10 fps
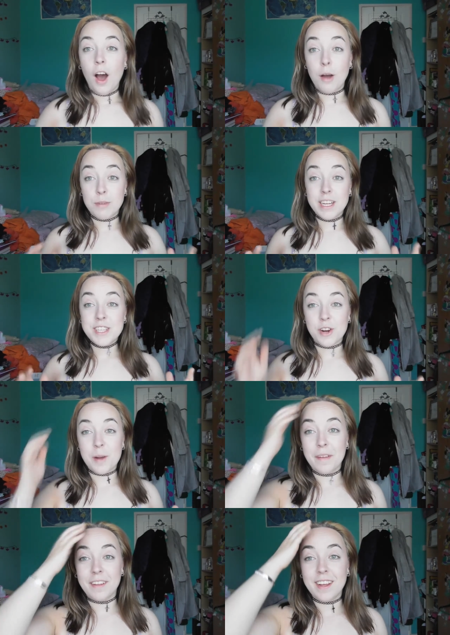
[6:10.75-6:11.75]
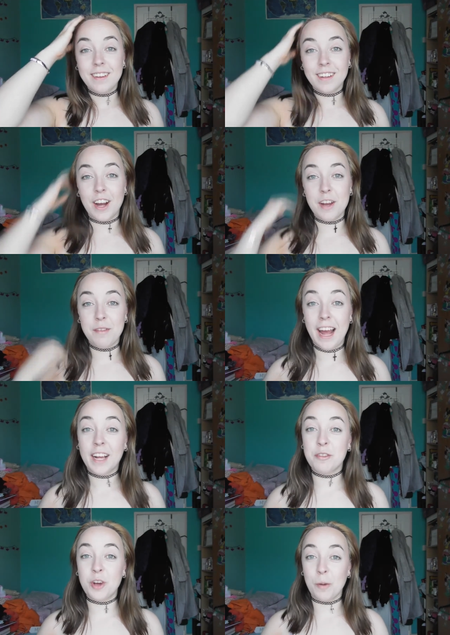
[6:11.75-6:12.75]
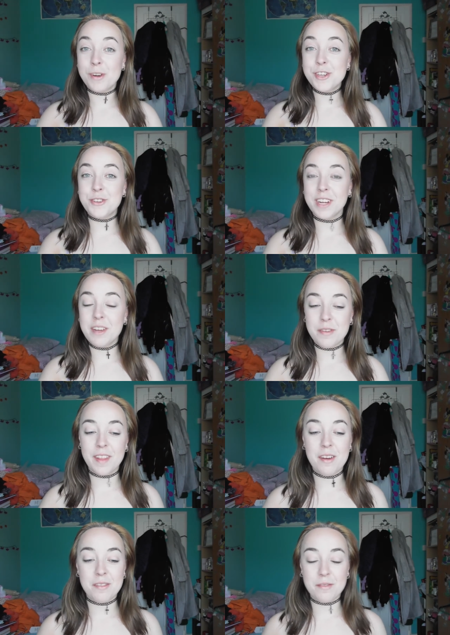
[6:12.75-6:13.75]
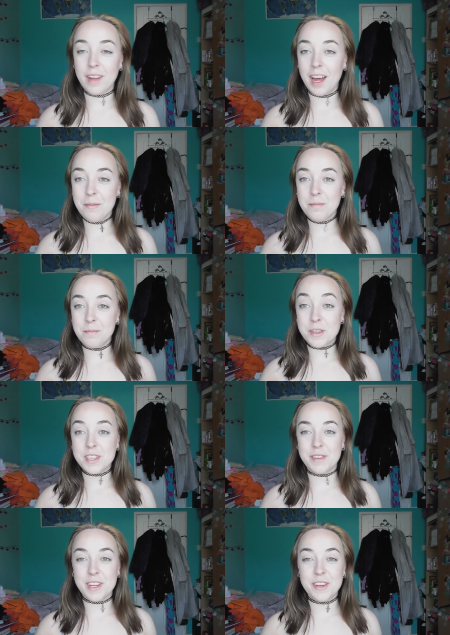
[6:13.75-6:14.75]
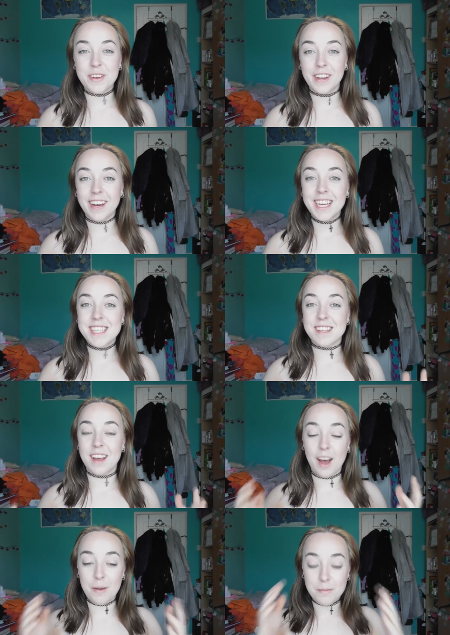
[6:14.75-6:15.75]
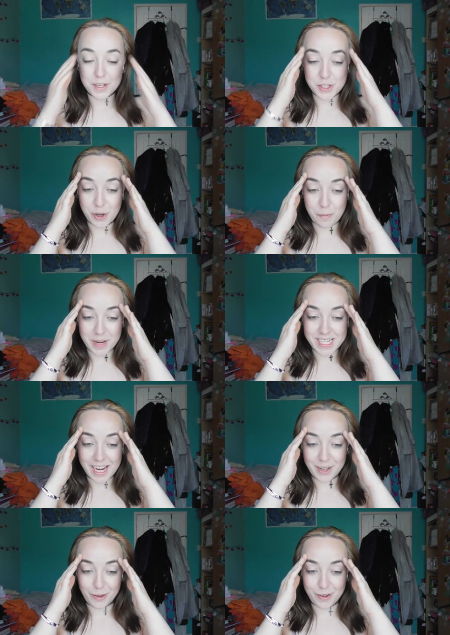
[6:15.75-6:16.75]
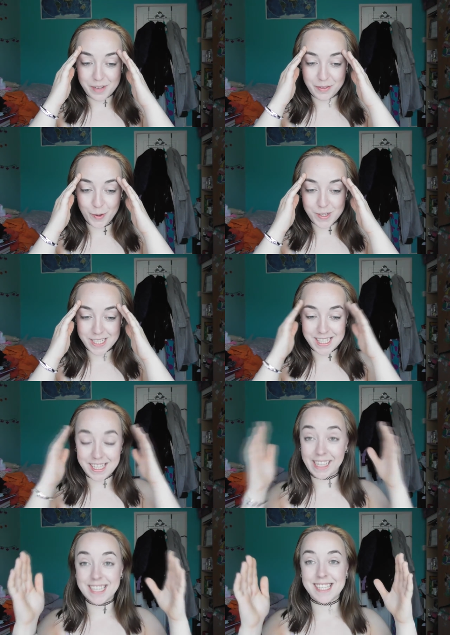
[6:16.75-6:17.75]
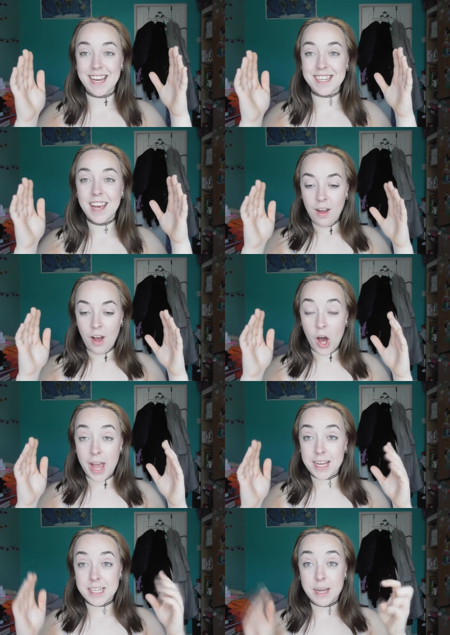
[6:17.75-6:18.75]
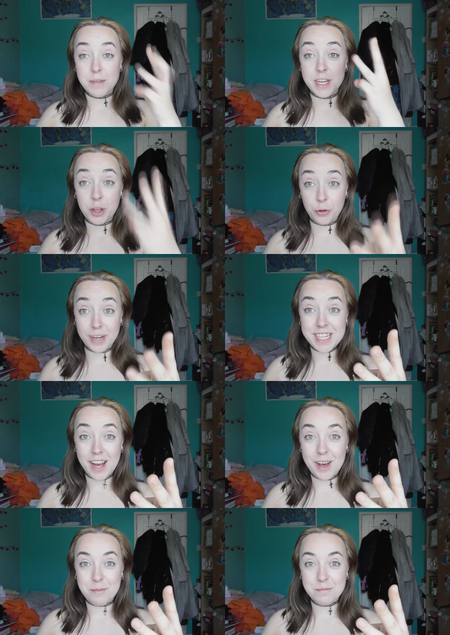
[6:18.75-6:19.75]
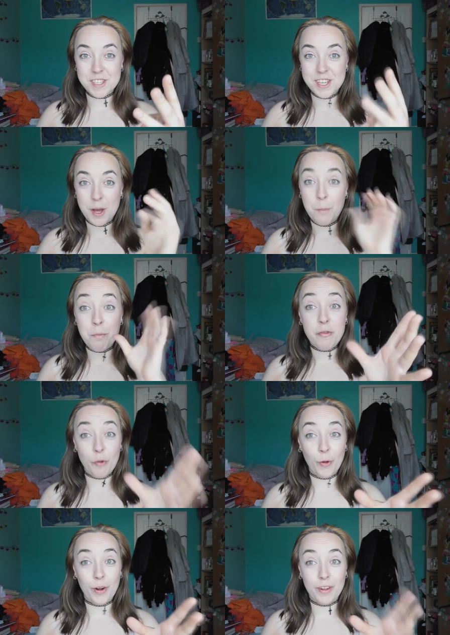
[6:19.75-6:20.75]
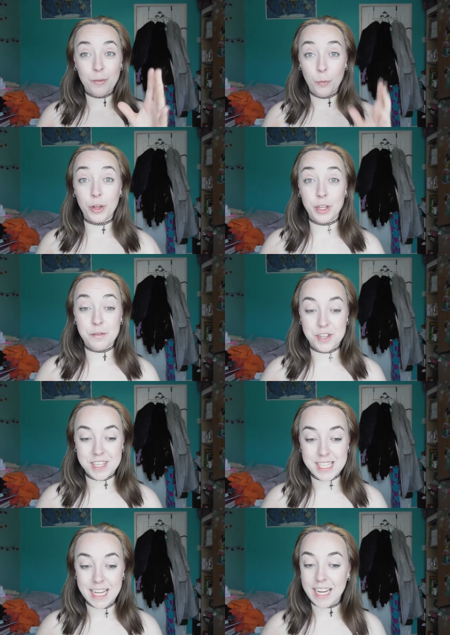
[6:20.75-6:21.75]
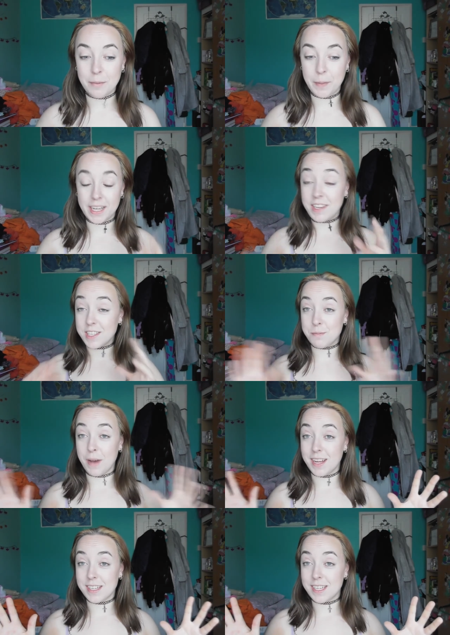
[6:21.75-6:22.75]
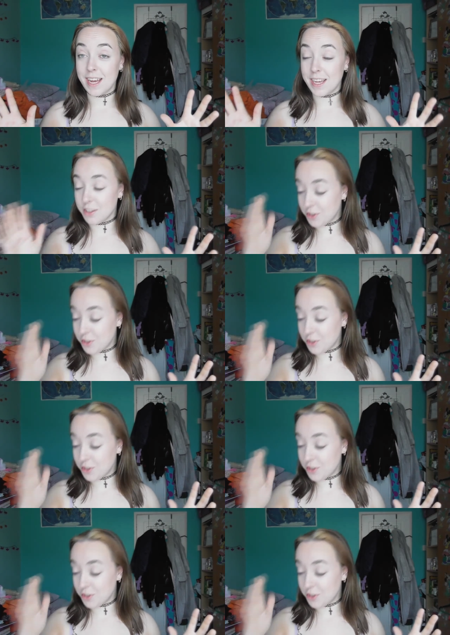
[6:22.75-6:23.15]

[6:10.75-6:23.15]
I'm really sorry about the kind of lack of commentary for that music video, you guys. So many technical difficulties. Like I said, I had attempted it 3 times before what you've just seen because my internet is